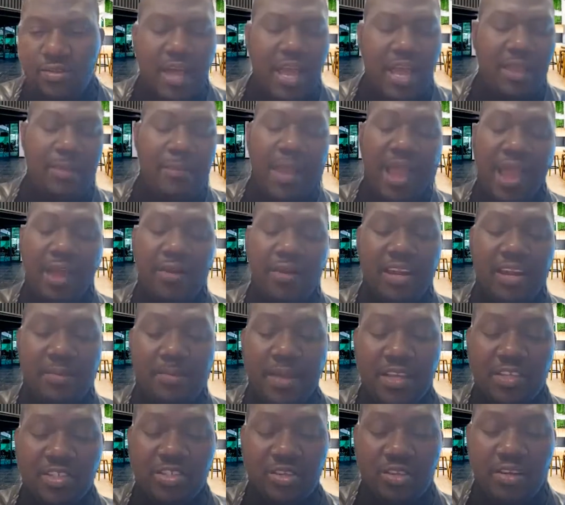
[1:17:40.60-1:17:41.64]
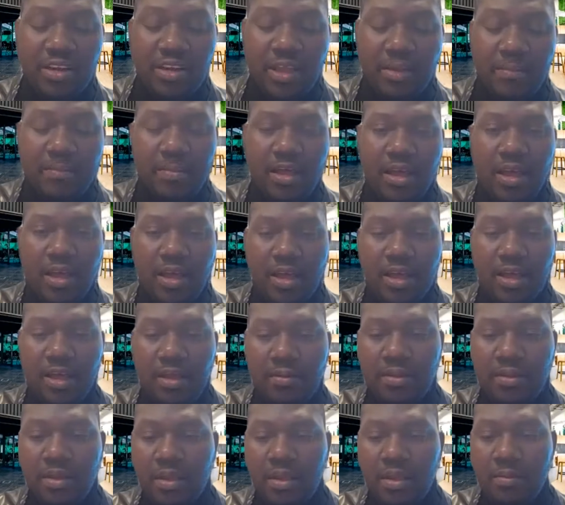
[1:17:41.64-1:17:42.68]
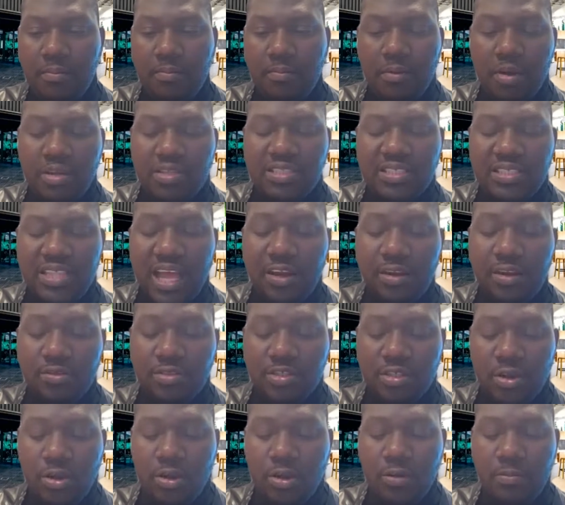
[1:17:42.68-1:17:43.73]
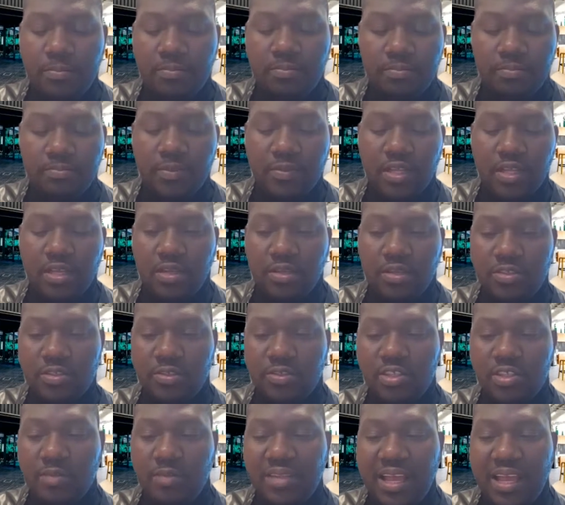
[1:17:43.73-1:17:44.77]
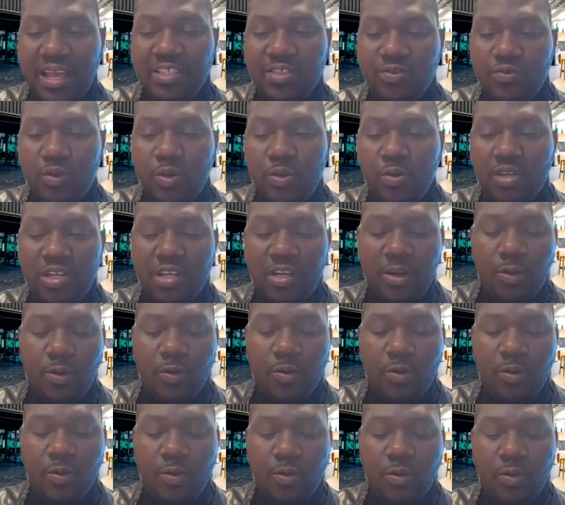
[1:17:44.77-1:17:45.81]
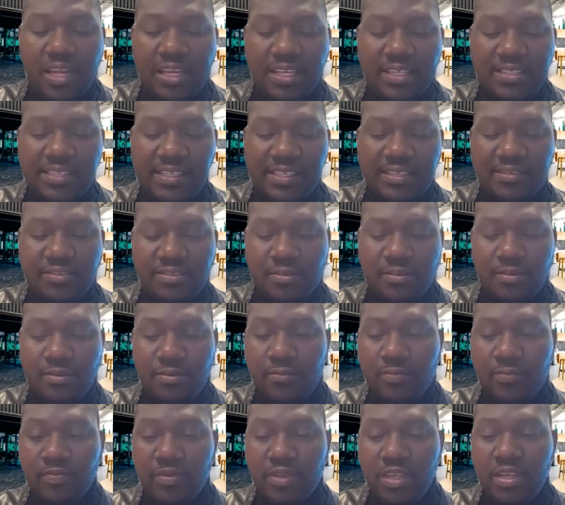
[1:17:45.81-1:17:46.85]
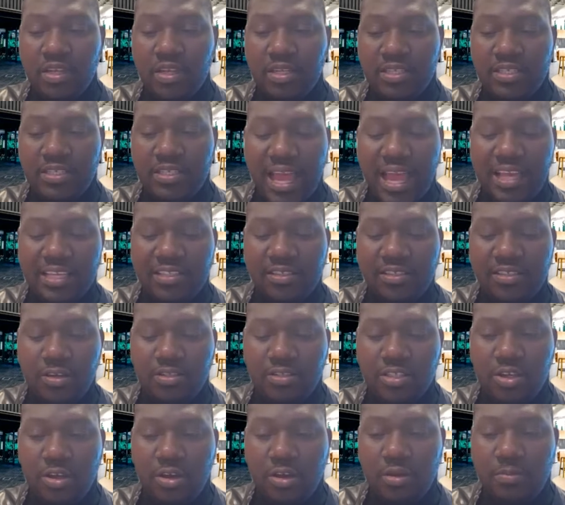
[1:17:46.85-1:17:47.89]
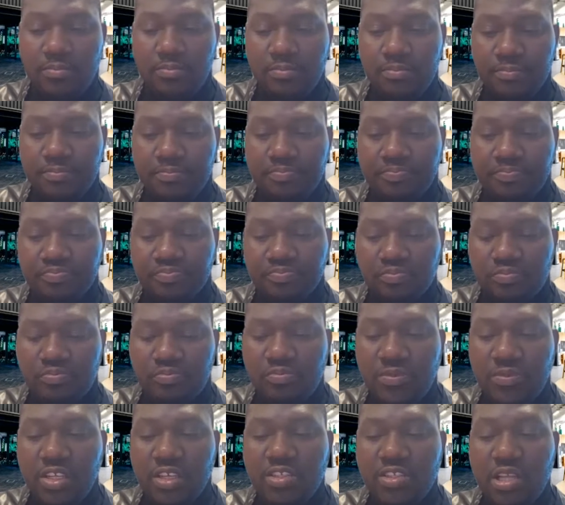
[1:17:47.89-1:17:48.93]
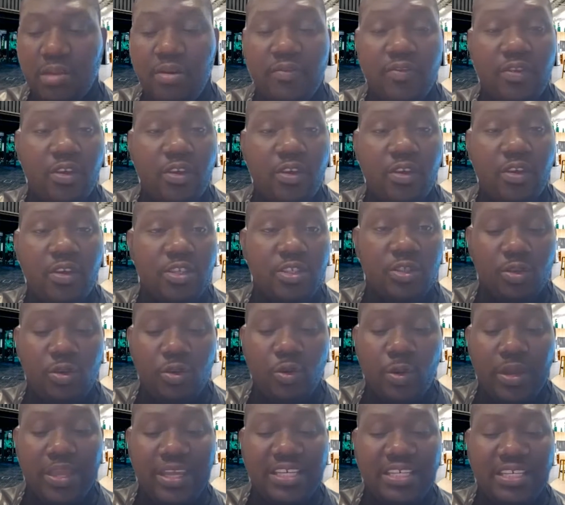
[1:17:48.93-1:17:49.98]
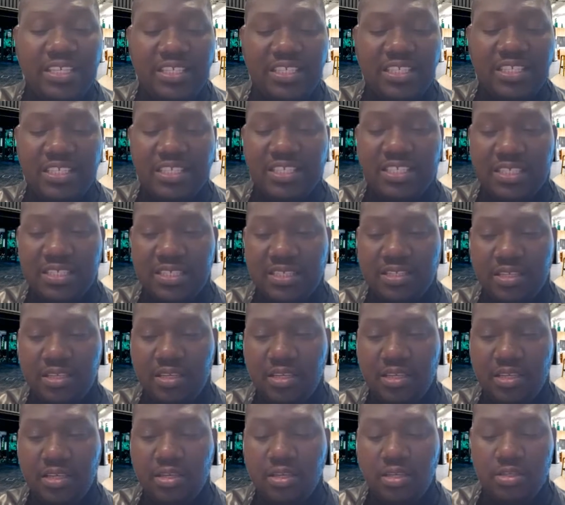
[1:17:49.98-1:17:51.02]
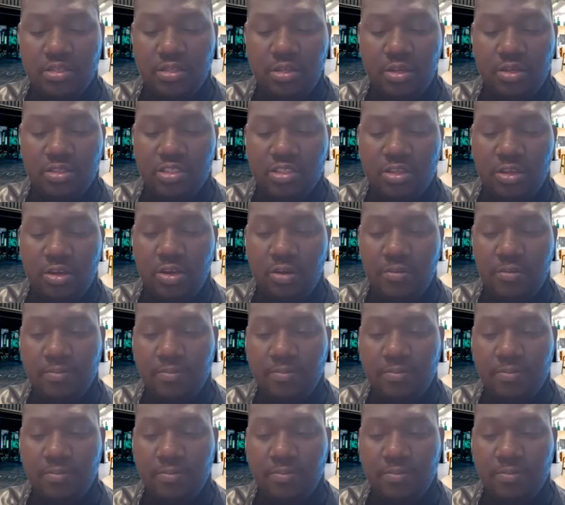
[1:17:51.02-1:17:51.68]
so I already mentioned them. Monster.com. So sometimes we only know LinkedIn. So Dice.com. Some of you also know Indeed.com.